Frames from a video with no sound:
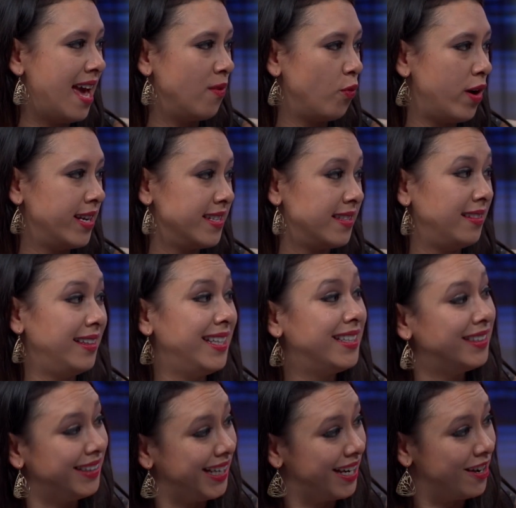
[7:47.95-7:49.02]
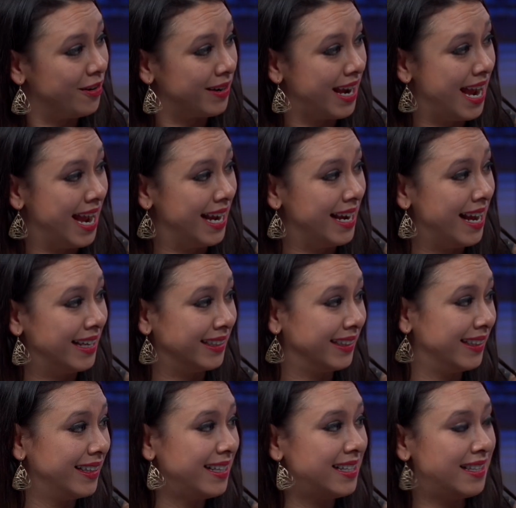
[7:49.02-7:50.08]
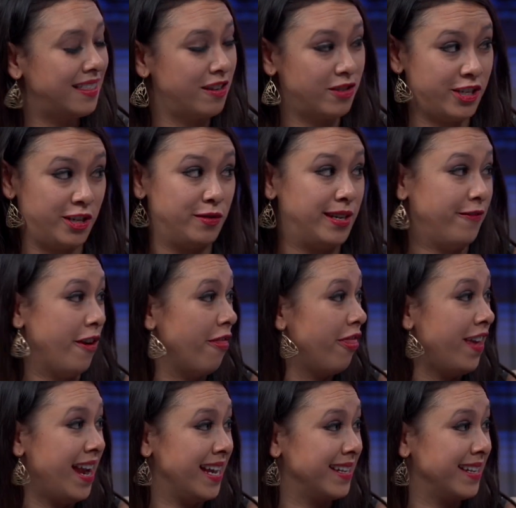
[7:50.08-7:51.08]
and what is legally okay, and they're two different things.